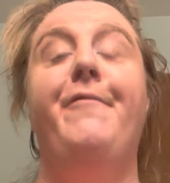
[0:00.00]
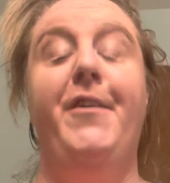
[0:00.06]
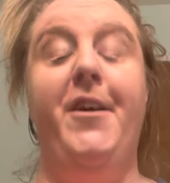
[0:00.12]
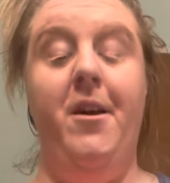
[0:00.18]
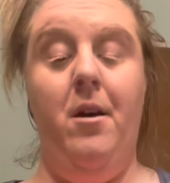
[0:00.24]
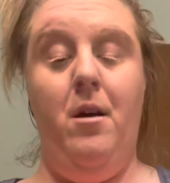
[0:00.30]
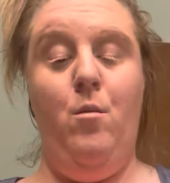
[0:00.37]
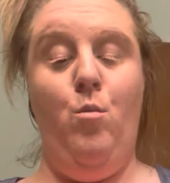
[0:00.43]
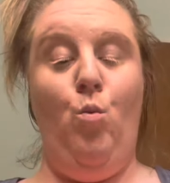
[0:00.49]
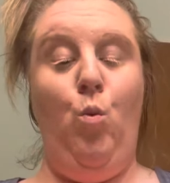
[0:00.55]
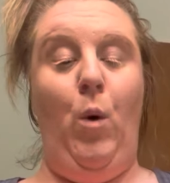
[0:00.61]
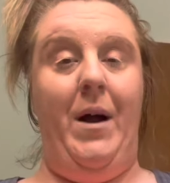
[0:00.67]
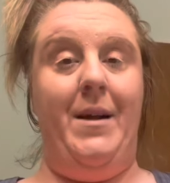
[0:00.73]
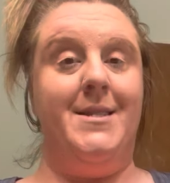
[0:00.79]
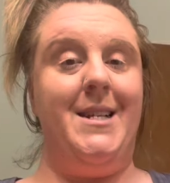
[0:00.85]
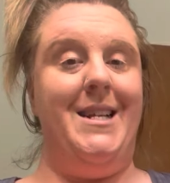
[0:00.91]
you,
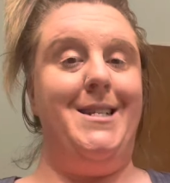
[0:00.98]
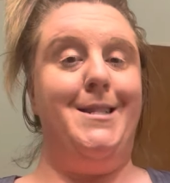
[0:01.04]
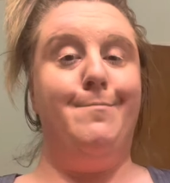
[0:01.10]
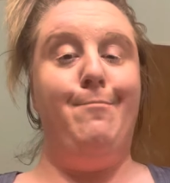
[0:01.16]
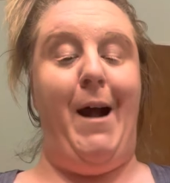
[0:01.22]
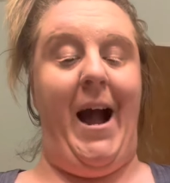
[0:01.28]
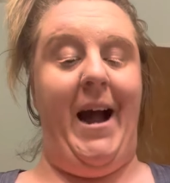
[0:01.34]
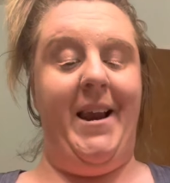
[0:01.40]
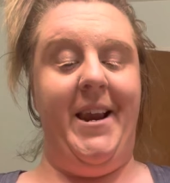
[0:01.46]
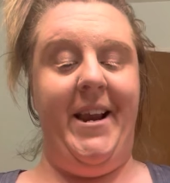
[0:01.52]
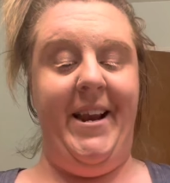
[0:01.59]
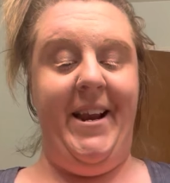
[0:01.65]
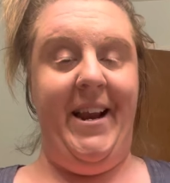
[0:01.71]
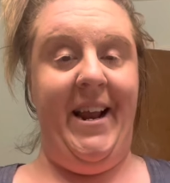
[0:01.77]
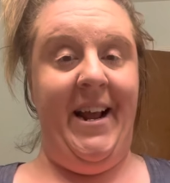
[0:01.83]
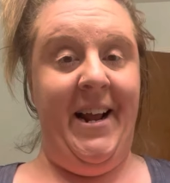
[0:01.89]
once it's patted
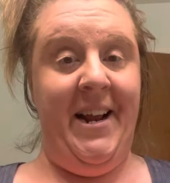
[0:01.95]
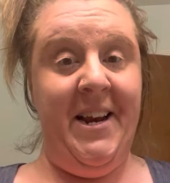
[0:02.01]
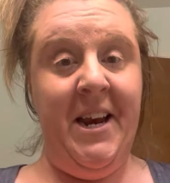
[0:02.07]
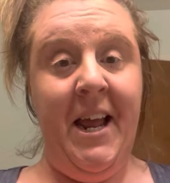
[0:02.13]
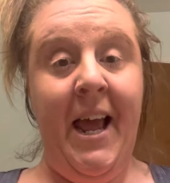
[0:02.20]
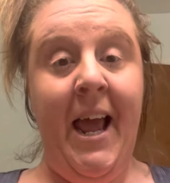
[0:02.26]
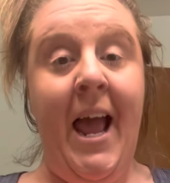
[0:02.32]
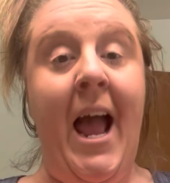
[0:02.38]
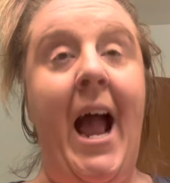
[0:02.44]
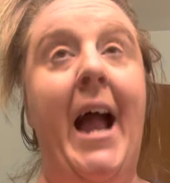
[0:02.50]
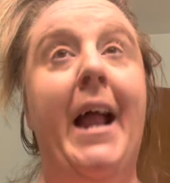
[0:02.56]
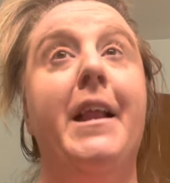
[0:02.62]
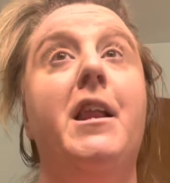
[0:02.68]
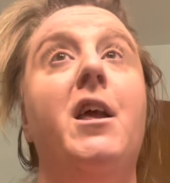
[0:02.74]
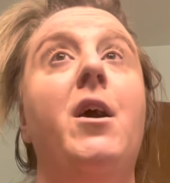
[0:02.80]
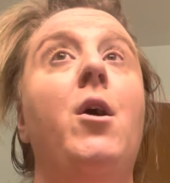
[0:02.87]
in
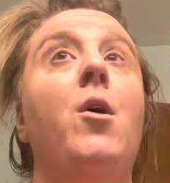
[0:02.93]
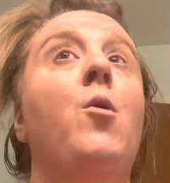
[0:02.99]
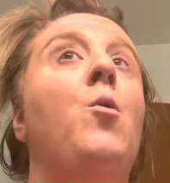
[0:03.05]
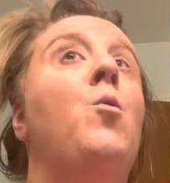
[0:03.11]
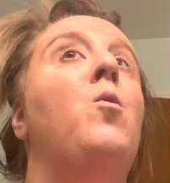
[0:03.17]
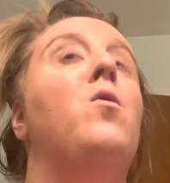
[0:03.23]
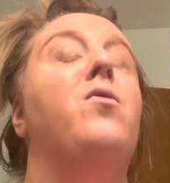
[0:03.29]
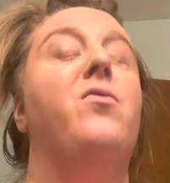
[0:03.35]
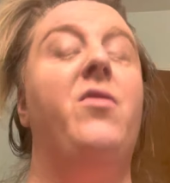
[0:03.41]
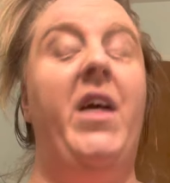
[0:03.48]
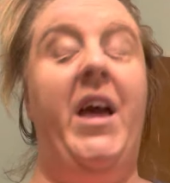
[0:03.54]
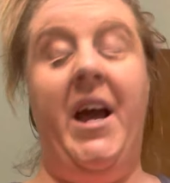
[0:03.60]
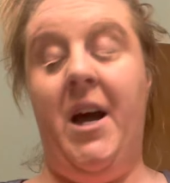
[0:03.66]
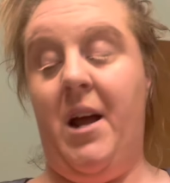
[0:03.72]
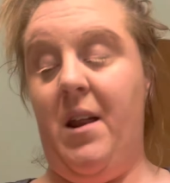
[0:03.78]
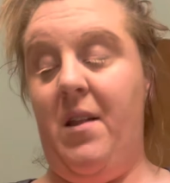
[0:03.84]
and you
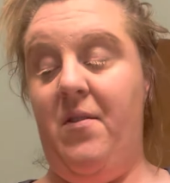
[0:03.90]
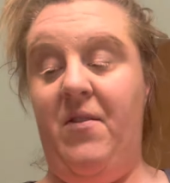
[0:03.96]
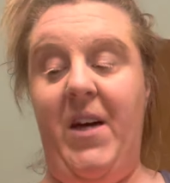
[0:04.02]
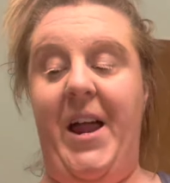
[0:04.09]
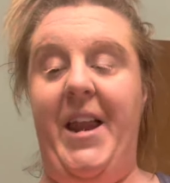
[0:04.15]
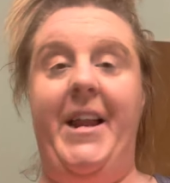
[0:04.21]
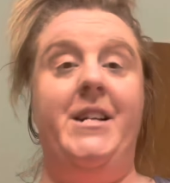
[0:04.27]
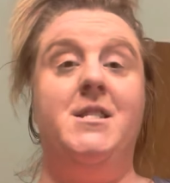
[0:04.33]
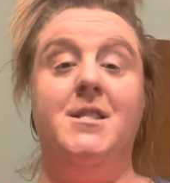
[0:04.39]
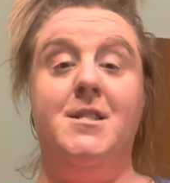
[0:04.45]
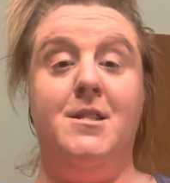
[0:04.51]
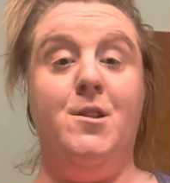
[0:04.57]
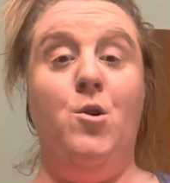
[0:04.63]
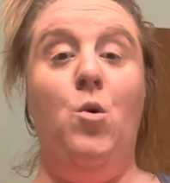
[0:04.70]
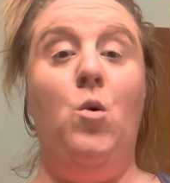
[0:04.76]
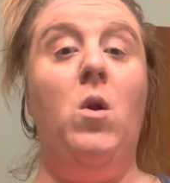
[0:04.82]
think that it's
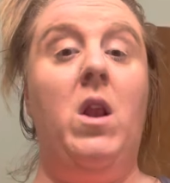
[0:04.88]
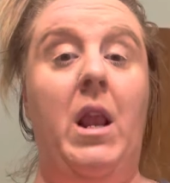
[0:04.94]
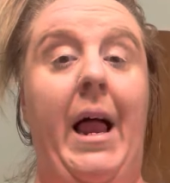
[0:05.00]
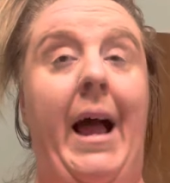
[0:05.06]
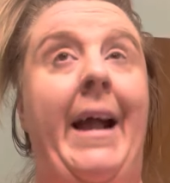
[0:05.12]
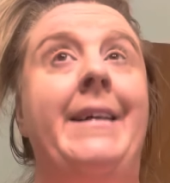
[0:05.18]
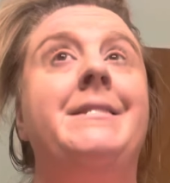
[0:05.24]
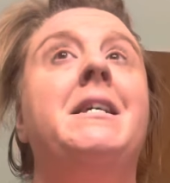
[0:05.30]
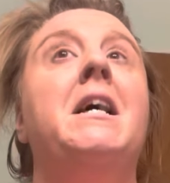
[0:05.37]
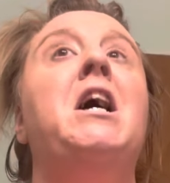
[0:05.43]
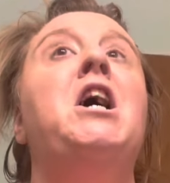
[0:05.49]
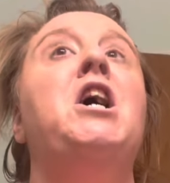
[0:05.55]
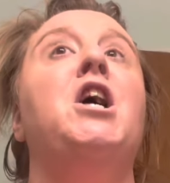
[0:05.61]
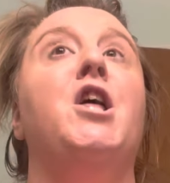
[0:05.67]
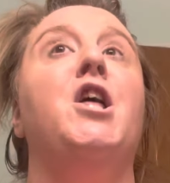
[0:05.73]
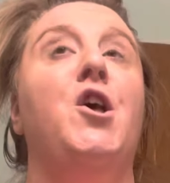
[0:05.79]
too light,
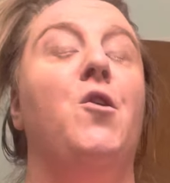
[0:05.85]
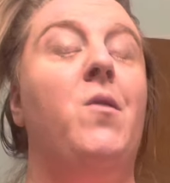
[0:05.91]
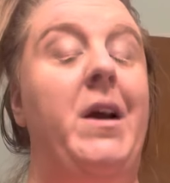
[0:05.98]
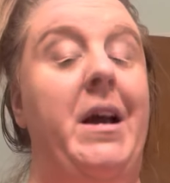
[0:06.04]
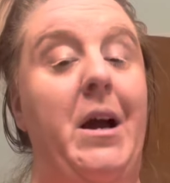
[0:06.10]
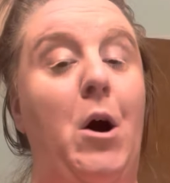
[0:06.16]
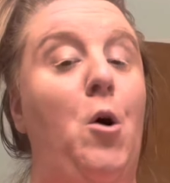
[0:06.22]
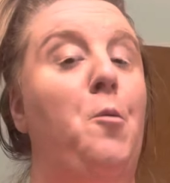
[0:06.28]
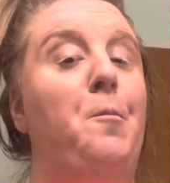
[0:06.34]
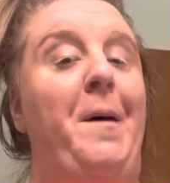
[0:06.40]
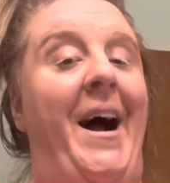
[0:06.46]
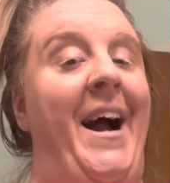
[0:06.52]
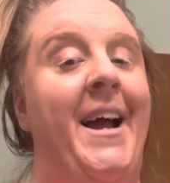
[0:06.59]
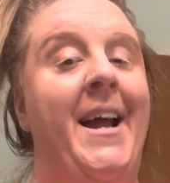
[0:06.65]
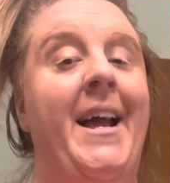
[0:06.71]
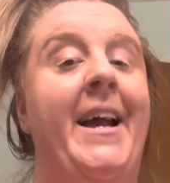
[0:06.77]
you can go
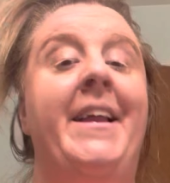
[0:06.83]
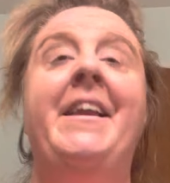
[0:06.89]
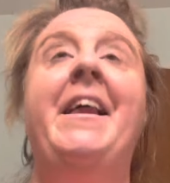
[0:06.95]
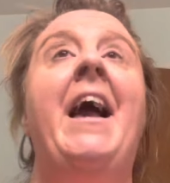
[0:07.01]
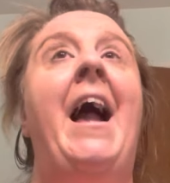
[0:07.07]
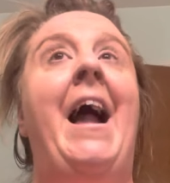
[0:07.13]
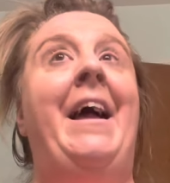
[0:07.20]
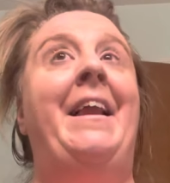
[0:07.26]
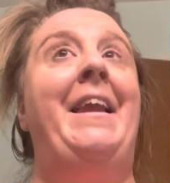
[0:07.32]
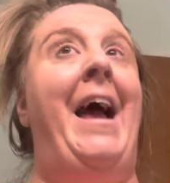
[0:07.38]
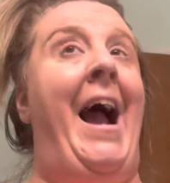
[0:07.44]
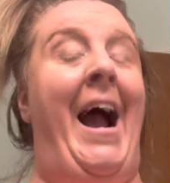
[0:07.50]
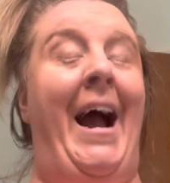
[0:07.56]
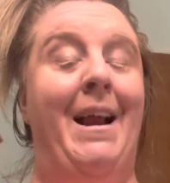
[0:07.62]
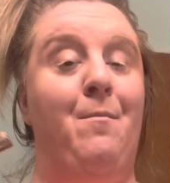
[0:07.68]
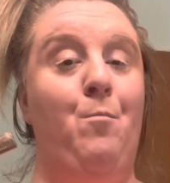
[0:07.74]
back in and
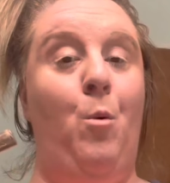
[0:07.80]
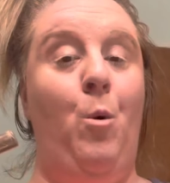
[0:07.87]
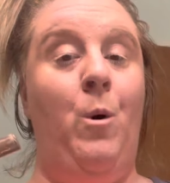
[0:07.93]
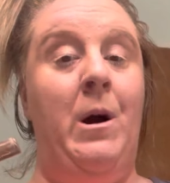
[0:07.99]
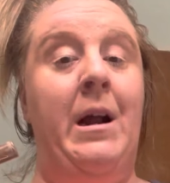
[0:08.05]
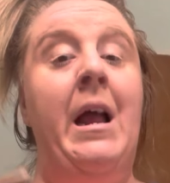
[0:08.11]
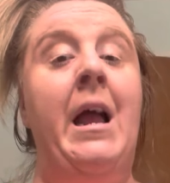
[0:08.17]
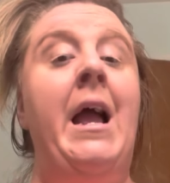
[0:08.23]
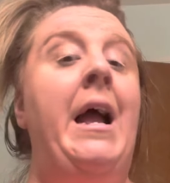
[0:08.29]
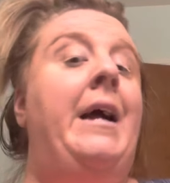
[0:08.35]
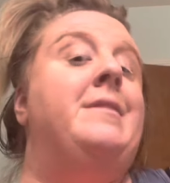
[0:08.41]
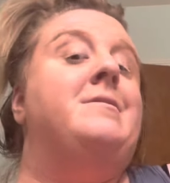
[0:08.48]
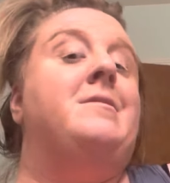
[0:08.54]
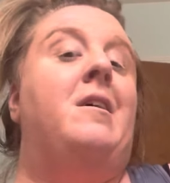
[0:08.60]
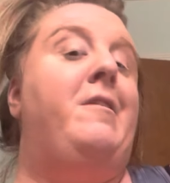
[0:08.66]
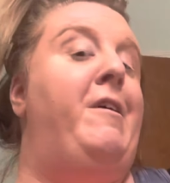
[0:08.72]
add more
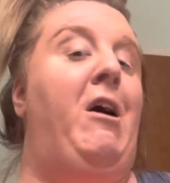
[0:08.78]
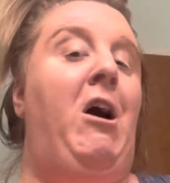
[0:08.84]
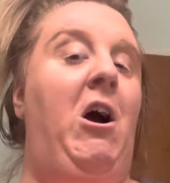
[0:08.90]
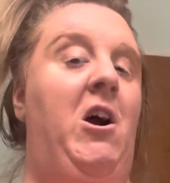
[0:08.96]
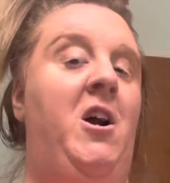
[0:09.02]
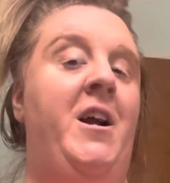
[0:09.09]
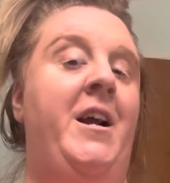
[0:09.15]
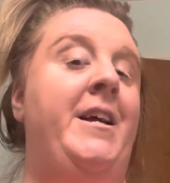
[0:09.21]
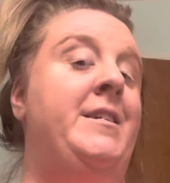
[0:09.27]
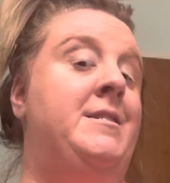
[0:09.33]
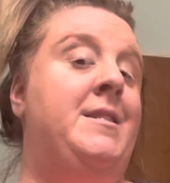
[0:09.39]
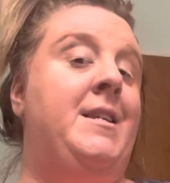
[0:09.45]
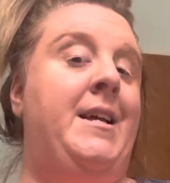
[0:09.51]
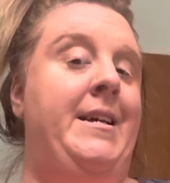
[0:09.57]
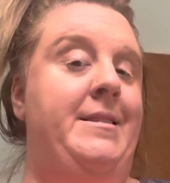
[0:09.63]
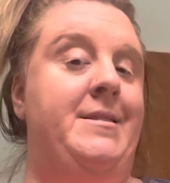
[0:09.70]
until your heart
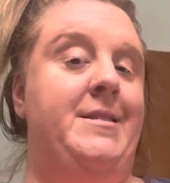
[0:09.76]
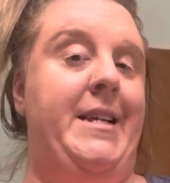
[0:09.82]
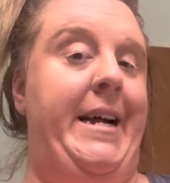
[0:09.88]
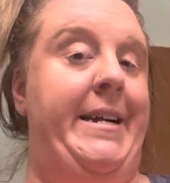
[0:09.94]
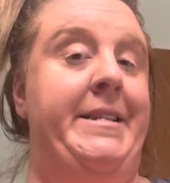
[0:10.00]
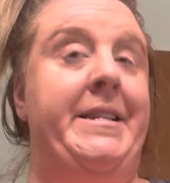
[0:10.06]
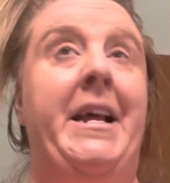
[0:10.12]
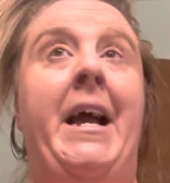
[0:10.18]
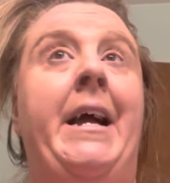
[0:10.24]
is content.